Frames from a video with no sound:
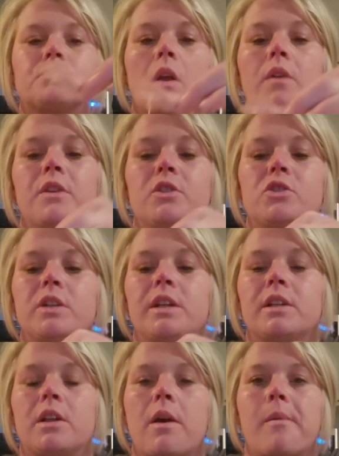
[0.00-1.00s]
And then she
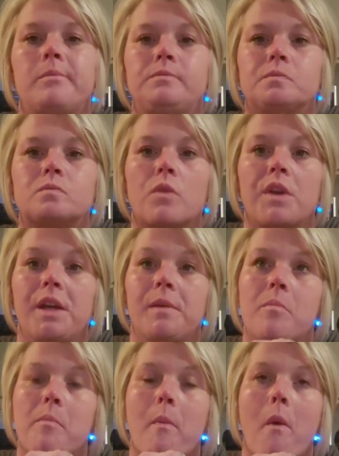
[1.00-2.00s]
ended up
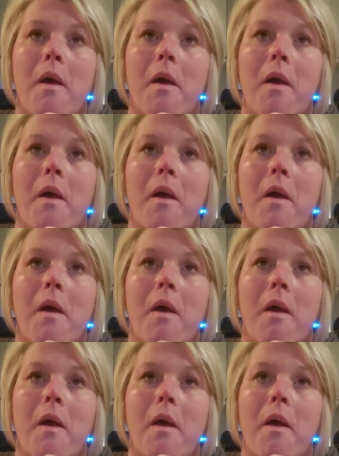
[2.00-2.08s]
getting